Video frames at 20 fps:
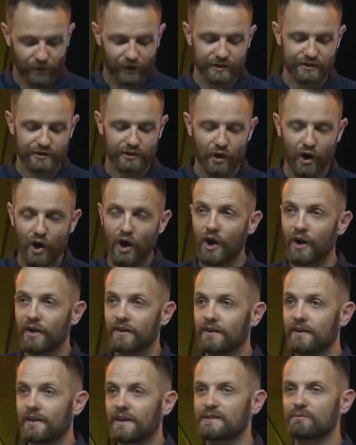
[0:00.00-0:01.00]
Because
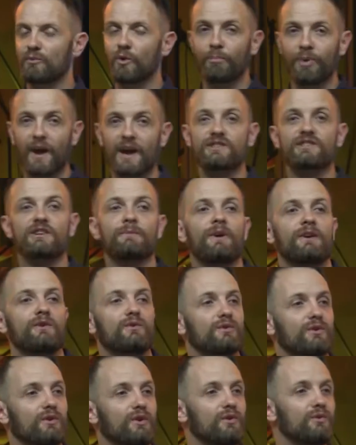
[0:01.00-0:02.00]
God is more passionate about
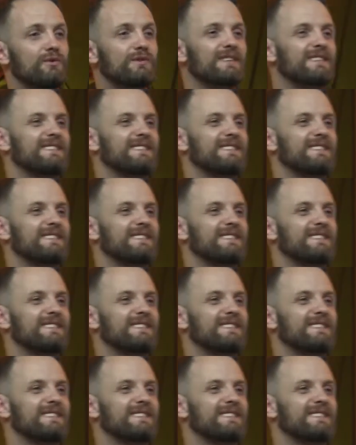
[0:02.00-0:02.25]
you